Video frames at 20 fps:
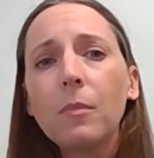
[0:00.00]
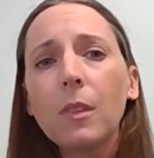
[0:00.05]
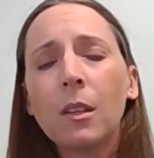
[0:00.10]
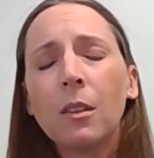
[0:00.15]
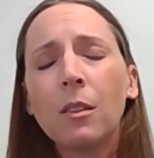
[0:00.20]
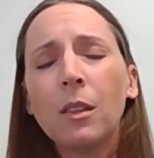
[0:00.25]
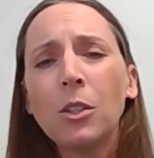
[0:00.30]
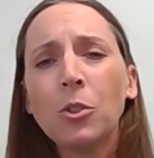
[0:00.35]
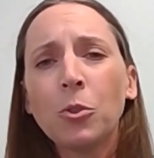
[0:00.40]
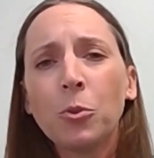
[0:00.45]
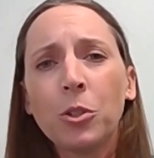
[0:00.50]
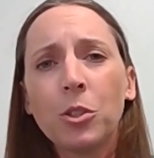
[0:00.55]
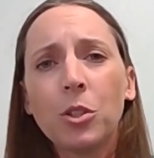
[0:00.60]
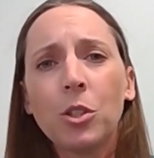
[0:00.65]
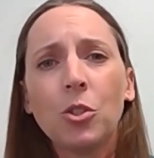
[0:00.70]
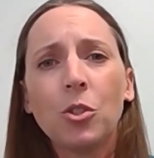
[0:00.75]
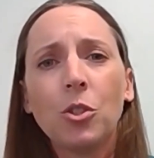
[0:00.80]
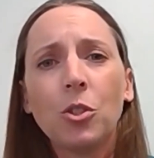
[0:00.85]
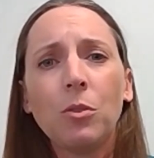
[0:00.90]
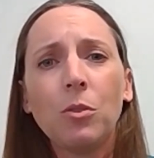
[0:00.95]
These
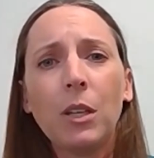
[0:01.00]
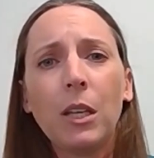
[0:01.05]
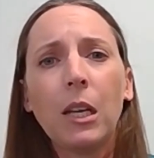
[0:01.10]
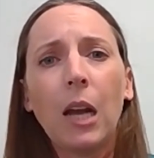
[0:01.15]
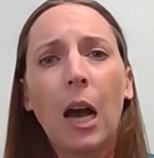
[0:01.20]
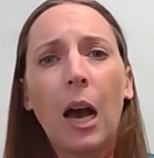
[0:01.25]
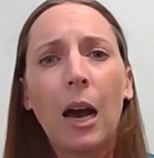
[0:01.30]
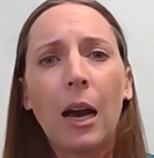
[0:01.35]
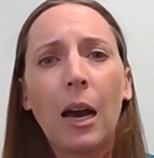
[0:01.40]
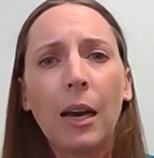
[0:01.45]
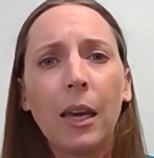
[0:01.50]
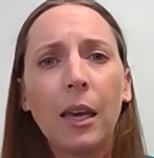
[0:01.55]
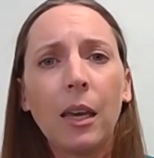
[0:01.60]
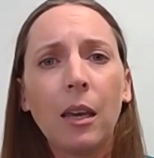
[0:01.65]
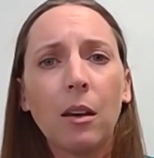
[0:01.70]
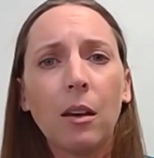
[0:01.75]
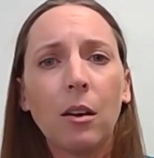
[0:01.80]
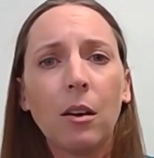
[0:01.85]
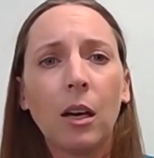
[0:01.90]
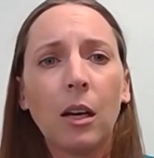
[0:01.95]
horses do need
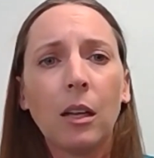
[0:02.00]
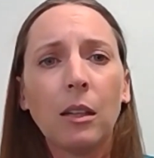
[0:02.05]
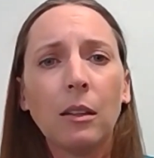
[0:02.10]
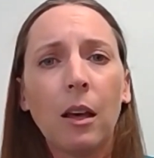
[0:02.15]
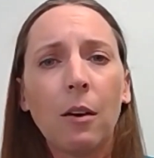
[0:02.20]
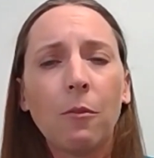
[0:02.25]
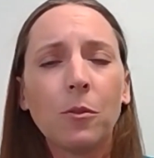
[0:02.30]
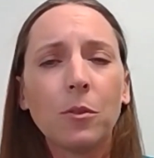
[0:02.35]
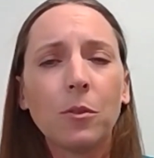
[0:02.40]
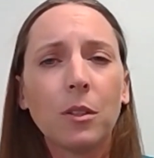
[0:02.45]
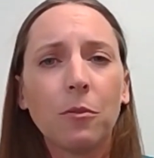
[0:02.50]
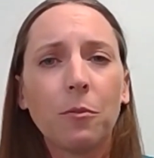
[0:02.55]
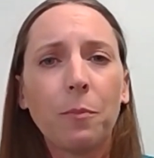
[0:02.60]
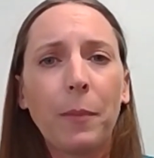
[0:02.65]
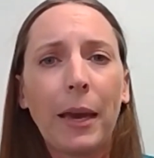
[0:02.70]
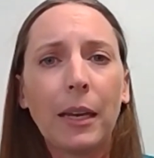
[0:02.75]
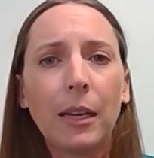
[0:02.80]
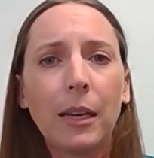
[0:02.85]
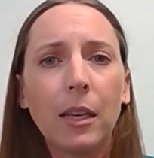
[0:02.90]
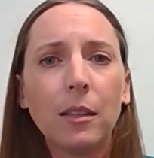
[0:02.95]
high levels of
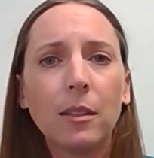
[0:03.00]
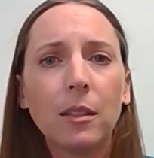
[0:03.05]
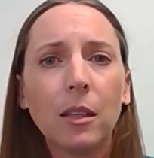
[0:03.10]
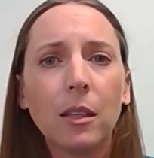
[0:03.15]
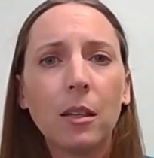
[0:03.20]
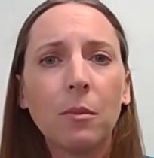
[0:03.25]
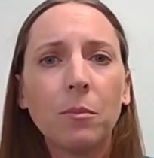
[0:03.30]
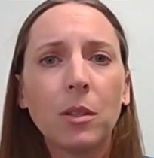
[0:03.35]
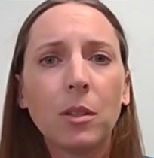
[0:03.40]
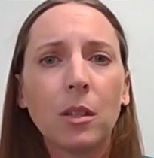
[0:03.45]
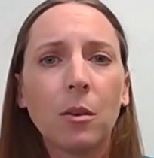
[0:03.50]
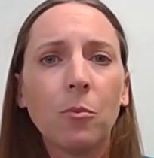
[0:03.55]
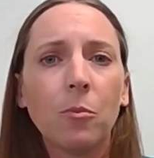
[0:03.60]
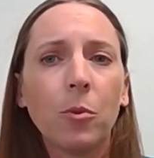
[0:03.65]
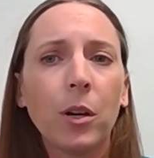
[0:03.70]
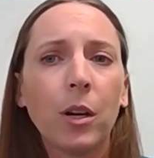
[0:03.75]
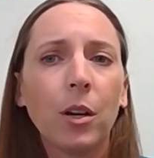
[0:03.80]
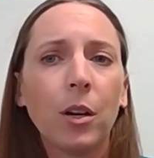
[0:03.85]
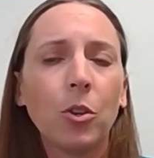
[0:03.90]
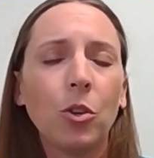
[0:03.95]
magnesium,
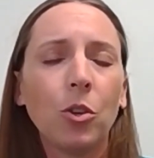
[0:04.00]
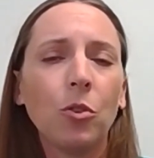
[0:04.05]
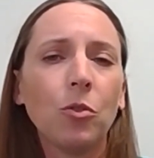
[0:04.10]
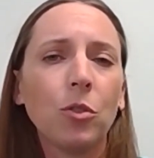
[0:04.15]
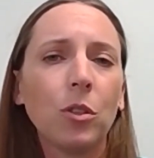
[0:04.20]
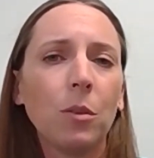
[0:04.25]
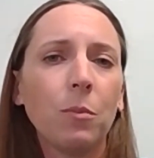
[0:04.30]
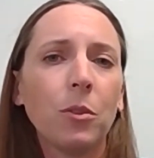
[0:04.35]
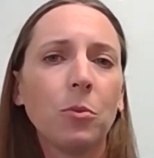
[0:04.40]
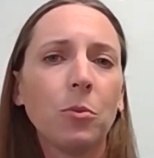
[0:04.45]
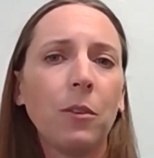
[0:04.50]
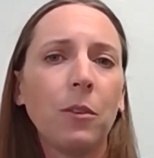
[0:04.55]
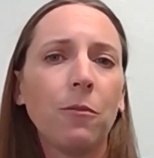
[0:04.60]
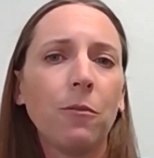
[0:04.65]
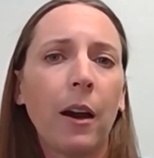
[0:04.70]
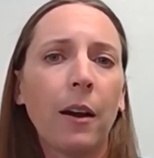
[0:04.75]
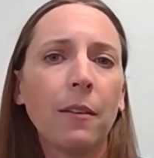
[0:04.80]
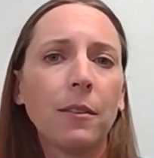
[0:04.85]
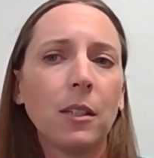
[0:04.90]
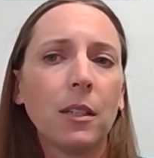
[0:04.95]
somewhere usually between
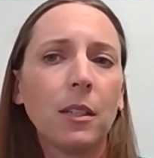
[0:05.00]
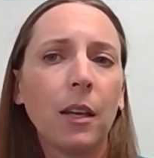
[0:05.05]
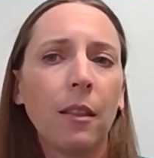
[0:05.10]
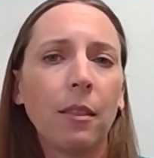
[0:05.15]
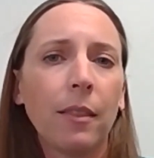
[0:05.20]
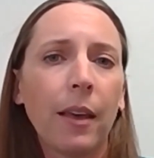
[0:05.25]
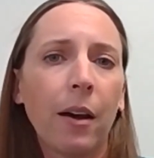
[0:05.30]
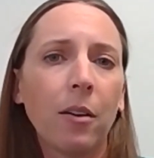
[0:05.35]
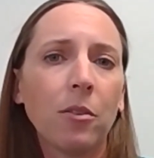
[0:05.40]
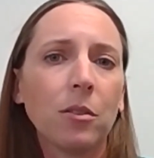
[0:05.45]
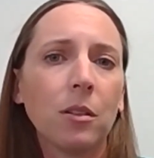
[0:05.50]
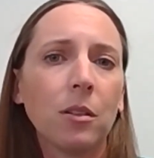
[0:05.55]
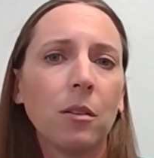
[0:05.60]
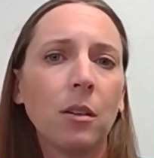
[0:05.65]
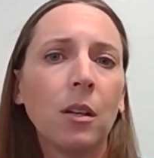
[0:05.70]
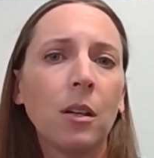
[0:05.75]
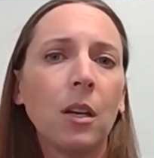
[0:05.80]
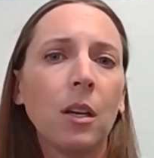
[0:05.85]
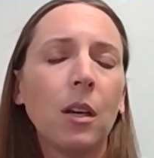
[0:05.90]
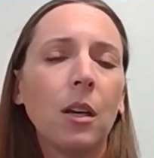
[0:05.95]
5 to
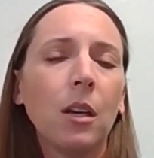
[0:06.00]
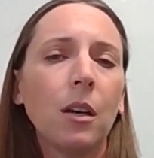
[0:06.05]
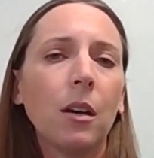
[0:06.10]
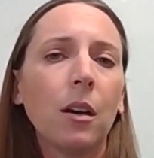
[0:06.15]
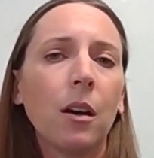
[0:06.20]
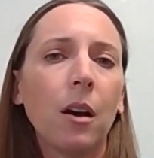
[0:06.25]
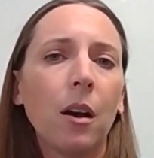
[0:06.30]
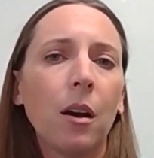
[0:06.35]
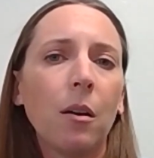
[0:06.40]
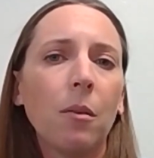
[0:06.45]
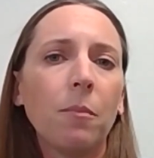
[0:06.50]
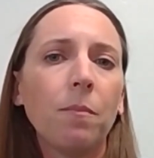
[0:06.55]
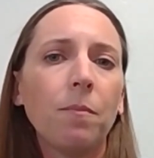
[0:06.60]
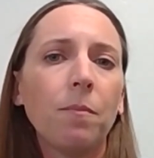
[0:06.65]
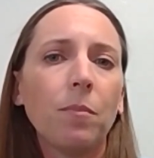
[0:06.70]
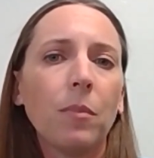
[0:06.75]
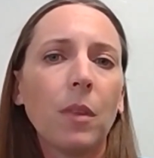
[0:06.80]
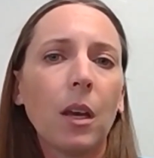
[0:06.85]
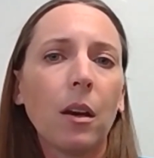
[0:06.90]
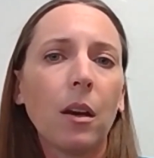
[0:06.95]
10,000
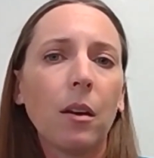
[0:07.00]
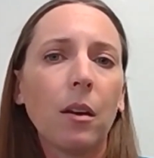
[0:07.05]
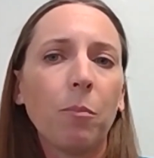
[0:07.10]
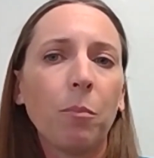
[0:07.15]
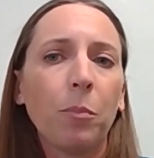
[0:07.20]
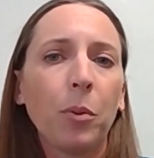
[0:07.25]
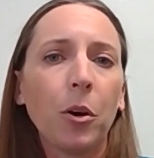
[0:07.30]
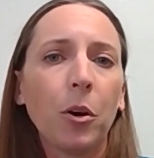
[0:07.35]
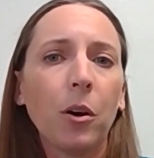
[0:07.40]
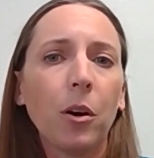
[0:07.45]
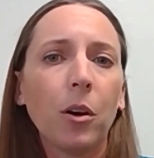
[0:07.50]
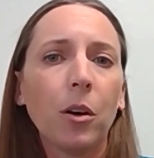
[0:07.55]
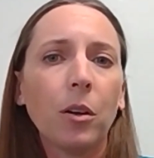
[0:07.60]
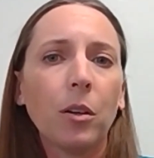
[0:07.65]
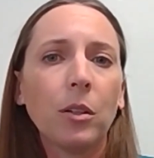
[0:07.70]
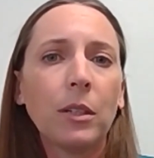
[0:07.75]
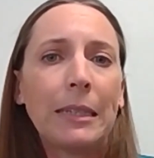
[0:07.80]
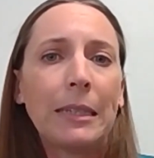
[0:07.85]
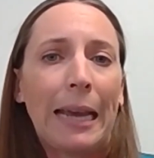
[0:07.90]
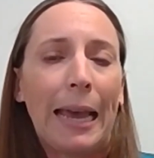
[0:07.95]
per
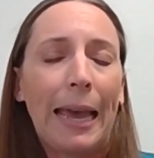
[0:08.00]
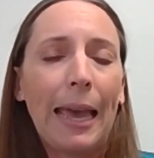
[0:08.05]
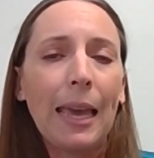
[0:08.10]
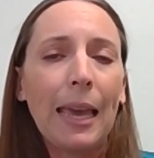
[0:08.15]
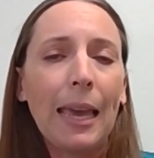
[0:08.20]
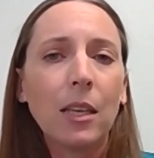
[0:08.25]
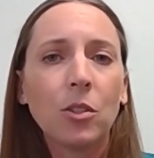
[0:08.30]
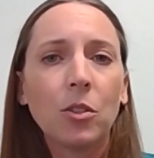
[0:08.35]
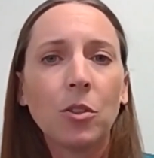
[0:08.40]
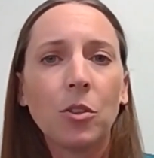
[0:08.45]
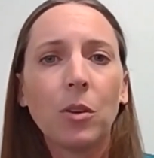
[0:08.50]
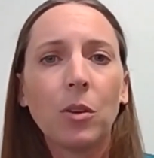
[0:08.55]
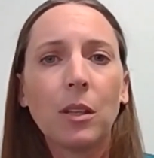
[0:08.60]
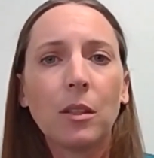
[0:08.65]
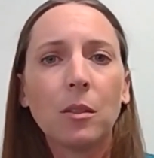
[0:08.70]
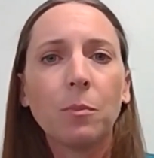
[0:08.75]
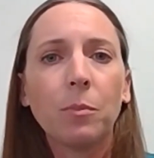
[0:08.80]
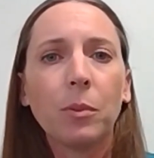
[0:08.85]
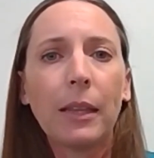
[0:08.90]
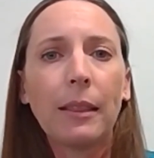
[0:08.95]
day. So you can
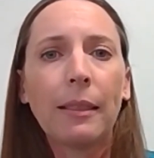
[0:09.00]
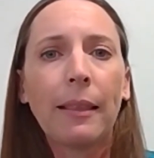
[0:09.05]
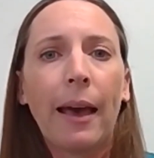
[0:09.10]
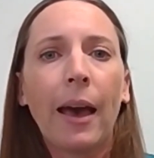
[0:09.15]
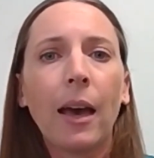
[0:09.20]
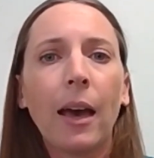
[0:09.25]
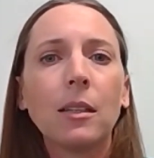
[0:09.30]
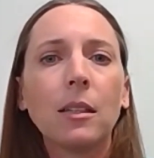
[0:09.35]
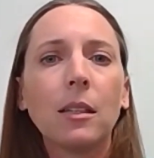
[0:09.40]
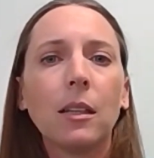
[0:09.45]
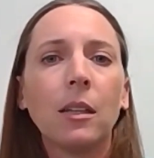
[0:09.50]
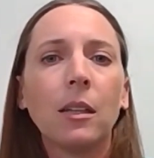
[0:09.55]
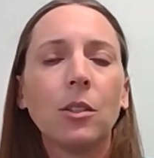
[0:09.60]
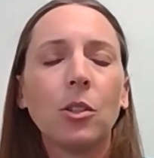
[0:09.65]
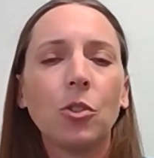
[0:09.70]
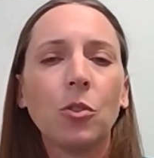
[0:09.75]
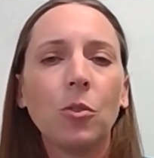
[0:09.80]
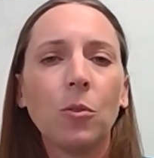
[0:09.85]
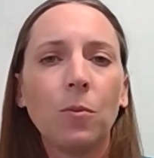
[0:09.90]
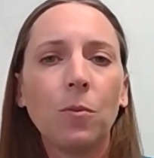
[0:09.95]
split that into
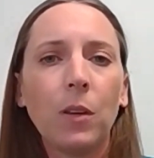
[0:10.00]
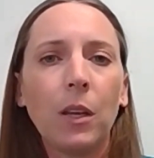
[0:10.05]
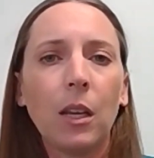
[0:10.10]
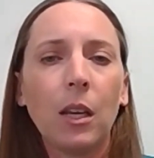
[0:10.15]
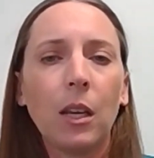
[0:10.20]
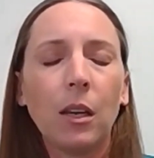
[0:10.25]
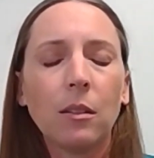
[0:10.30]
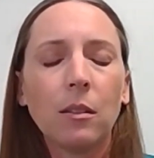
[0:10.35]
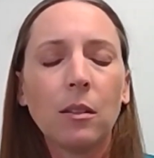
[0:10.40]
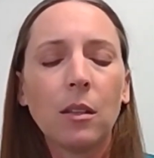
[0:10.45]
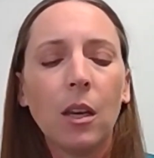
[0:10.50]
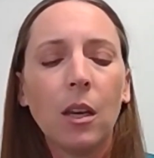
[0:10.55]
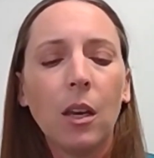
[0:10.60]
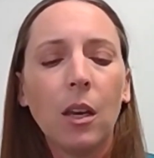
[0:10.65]
2 feedings.